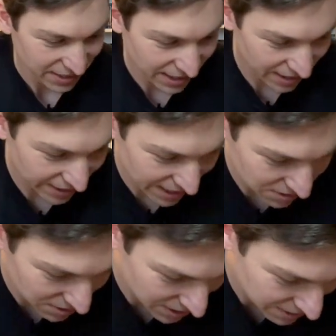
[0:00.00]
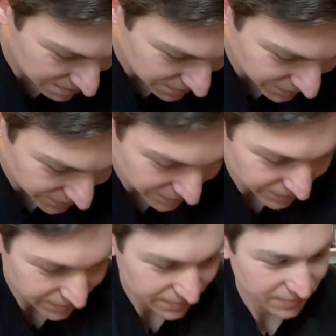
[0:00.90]
And lastly,
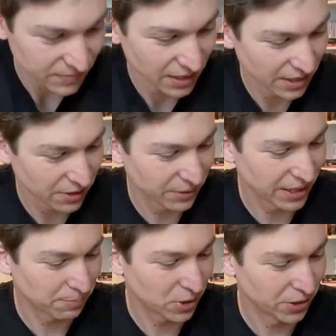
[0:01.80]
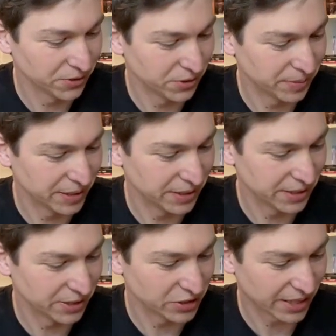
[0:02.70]
uh, we got Paul Newman
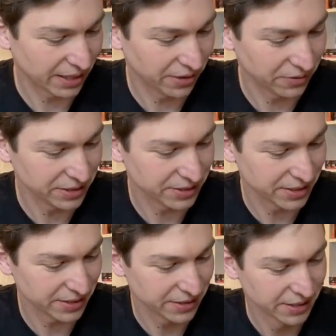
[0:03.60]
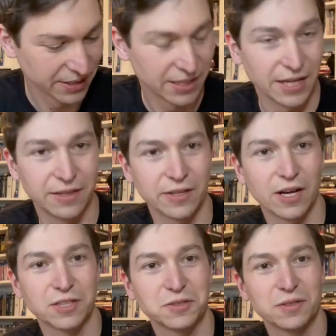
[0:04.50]
and Jackie Gleason and The
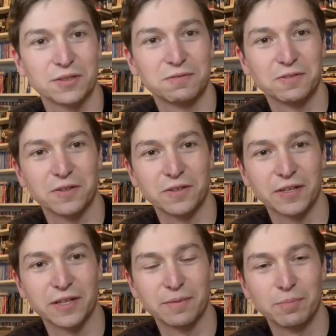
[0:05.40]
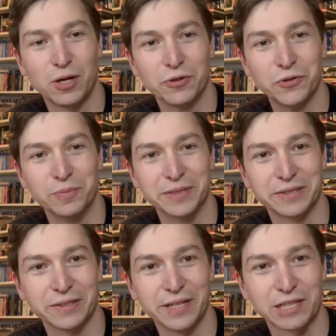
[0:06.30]
Hustler for the Paul Newman
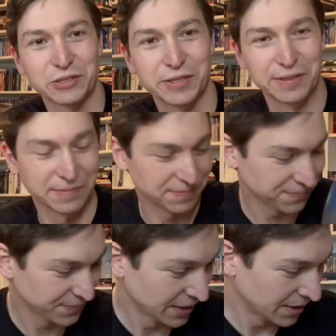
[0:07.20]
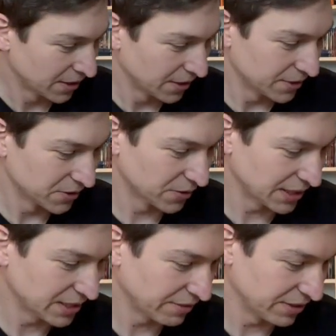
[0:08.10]
collection. So
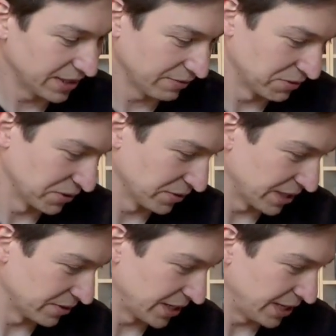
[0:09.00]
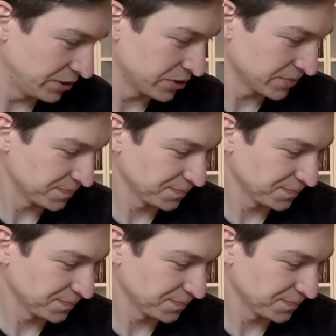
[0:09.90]
that's everything for the letter H.